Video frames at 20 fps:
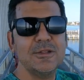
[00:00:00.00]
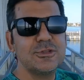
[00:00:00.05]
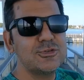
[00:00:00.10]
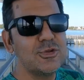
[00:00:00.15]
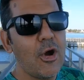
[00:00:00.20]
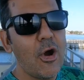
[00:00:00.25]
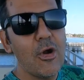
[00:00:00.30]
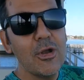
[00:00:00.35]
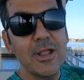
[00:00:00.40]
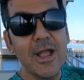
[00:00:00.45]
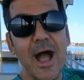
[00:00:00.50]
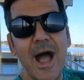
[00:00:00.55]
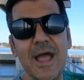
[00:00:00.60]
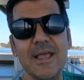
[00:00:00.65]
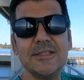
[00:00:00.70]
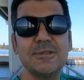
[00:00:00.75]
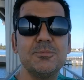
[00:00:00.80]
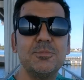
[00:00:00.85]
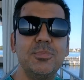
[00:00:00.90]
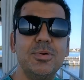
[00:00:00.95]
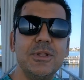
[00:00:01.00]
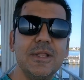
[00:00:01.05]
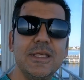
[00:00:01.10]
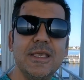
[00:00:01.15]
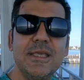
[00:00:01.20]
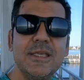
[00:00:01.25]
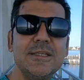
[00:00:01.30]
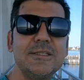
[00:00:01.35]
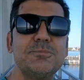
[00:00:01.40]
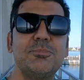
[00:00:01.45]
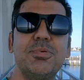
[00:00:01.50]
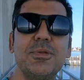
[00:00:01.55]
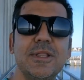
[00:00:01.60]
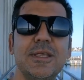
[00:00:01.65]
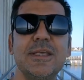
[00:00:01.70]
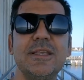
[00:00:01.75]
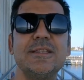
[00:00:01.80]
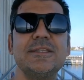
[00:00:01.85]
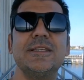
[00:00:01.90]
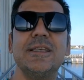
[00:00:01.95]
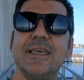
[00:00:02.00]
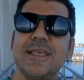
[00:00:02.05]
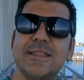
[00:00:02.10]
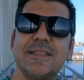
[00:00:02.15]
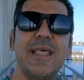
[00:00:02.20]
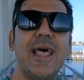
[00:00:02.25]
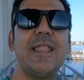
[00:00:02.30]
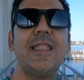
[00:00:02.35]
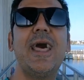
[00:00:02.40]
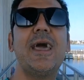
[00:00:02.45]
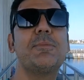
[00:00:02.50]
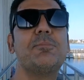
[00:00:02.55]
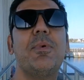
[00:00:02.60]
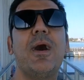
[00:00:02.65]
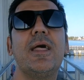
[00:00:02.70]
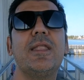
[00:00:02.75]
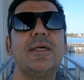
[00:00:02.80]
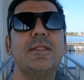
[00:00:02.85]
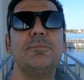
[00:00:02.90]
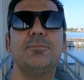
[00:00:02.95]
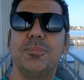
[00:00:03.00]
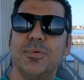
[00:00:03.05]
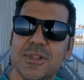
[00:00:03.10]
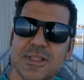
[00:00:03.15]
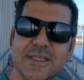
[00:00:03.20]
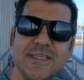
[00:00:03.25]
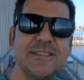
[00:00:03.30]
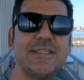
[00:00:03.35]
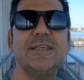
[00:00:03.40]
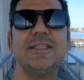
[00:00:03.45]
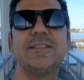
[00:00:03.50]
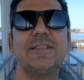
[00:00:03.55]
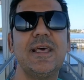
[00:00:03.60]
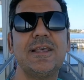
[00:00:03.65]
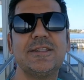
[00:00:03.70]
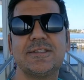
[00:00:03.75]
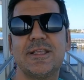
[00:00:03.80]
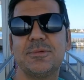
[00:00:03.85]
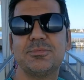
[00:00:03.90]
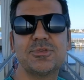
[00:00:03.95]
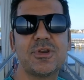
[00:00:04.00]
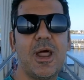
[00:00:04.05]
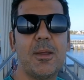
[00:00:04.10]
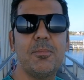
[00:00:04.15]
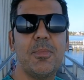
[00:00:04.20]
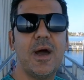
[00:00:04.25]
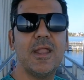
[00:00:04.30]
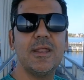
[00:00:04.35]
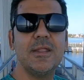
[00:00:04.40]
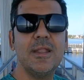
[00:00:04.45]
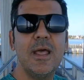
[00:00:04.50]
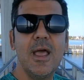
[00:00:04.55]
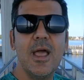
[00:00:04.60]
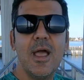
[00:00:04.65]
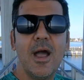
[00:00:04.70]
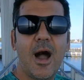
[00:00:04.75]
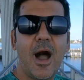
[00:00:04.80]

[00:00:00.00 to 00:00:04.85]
So guys, please hit that like button, please hit that subscribe button.